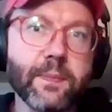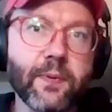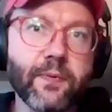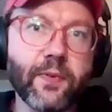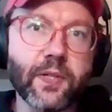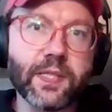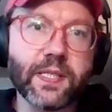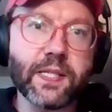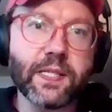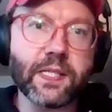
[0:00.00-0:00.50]
of
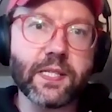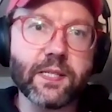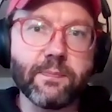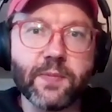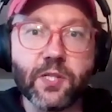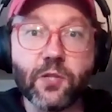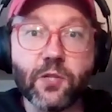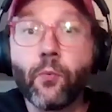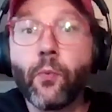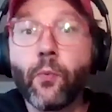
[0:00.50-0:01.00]
our
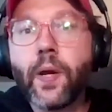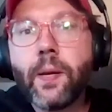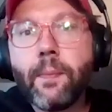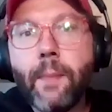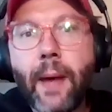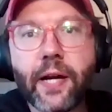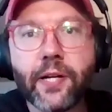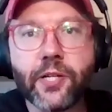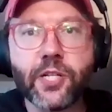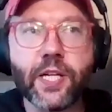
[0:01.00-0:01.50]
systems and
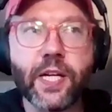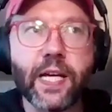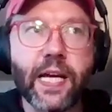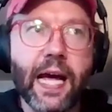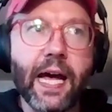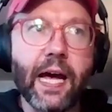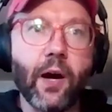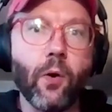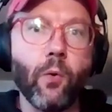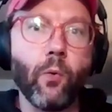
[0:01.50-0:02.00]
reimagining
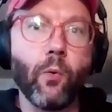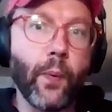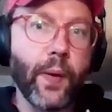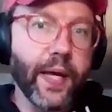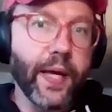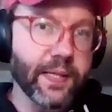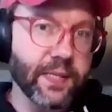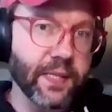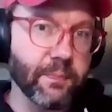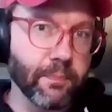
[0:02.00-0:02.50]
how
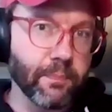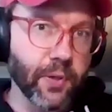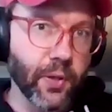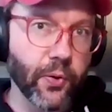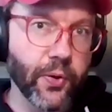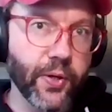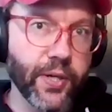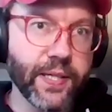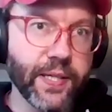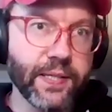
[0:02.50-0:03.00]
we as
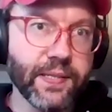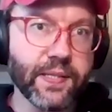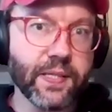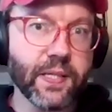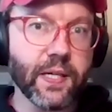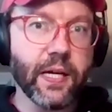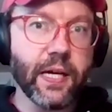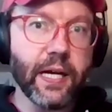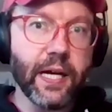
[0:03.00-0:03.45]
employees